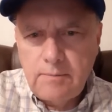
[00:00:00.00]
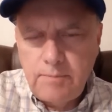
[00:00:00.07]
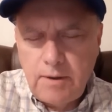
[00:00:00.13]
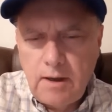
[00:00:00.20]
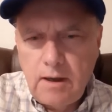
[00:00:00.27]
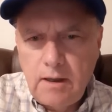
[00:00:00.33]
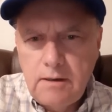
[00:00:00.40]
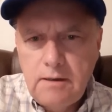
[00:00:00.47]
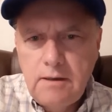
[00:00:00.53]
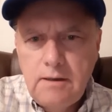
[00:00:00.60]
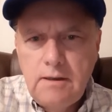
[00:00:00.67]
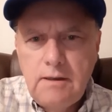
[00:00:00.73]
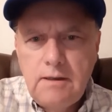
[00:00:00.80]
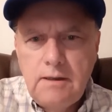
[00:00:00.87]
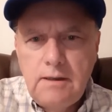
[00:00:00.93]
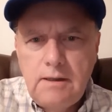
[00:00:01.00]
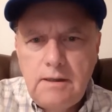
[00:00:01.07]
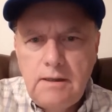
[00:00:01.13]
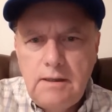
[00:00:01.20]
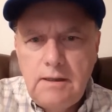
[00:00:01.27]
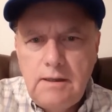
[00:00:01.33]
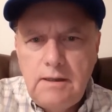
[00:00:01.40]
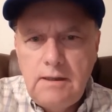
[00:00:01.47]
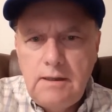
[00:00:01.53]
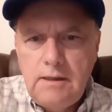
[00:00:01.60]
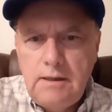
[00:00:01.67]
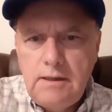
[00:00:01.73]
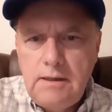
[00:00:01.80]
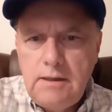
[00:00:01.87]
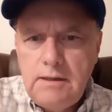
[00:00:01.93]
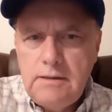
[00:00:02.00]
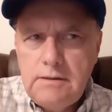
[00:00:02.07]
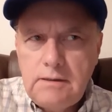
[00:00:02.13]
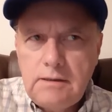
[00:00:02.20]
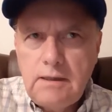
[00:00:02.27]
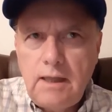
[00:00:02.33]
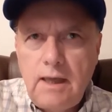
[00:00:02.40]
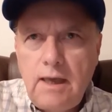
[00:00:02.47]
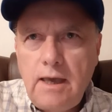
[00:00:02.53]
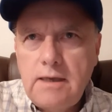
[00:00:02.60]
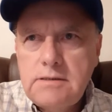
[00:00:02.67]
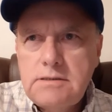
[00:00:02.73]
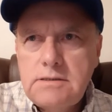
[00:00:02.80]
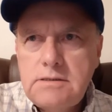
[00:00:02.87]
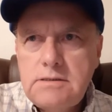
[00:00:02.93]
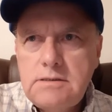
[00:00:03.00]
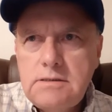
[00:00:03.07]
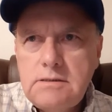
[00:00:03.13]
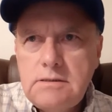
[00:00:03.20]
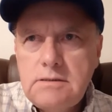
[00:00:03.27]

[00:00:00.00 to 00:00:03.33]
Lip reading: upon in the last